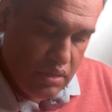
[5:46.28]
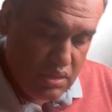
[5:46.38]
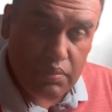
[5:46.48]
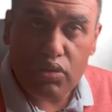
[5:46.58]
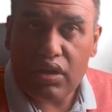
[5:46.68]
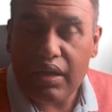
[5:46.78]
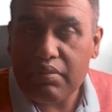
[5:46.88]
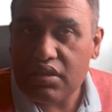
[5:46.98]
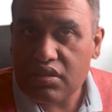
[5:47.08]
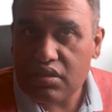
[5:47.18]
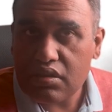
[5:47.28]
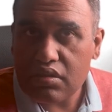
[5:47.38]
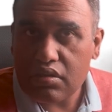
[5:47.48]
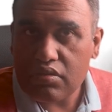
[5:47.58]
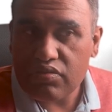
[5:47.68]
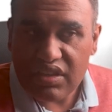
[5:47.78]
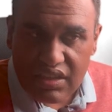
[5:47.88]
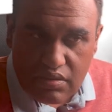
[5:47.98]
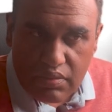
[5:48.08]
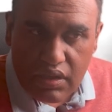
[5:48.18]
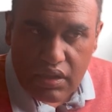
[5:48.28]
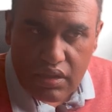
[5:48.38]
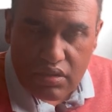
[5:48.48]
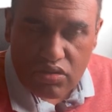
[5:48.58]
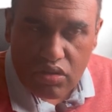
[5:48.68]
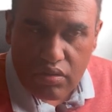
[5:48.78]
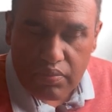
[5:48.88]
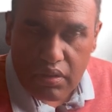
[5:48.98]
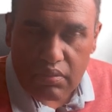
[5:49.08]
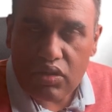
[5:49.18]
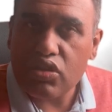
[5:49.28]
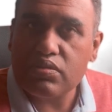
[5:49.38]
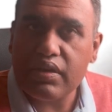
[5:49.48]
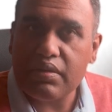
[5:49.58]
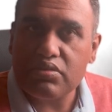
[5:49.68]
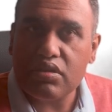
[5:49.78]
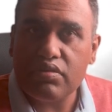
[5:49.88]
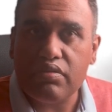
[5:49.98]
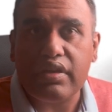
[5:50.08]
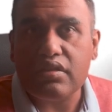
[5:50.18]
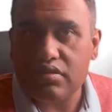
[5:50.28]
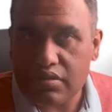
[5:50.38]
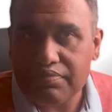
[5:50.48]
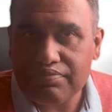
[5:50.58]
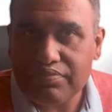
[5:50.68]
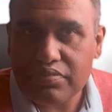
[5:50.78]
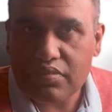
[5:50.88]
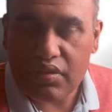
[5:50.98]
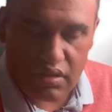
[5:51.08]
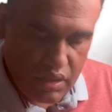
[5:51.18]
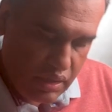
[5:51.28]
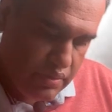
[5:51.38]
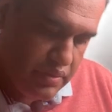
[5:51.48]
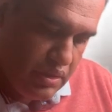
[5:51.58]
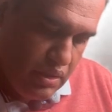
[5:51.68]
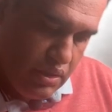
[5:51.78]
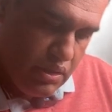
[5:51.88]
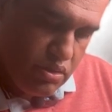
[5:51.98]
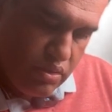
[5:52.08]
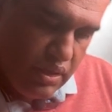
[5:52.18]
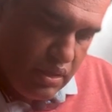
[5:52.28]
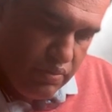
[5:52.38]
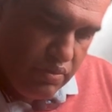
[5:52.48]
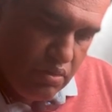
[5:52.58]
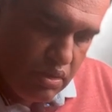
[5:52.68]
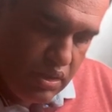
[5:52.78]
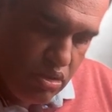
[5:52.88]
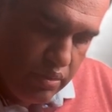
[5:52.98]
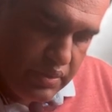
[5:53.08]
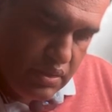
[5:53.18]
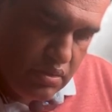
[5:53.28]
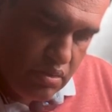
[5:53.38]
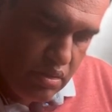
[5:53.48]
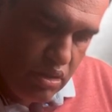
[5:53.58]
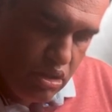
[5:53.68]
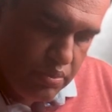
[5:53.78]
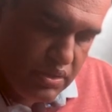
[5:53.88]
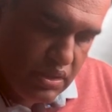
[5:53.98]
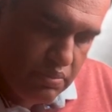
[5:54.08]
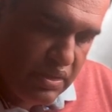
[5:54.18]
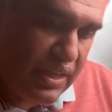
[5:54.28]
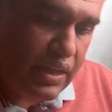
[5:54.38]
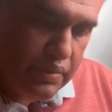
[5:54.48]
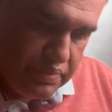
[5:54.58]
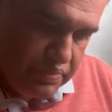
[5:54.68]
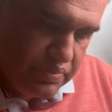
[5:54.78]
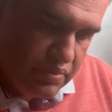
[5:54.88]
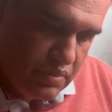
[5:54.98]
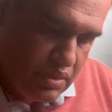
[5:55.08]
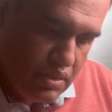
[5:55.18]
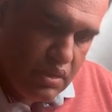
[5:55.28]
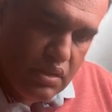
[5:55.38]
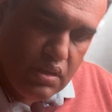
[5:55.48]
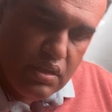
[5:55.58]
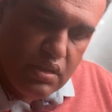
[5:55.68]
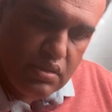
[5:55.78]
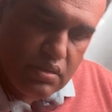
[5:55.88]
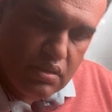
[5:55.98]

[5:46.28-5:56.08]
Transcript: Subdural hemorrhage is a venous bleed and is probably caused by rupture of the veins, right? So here, if you look at the options, only option number D is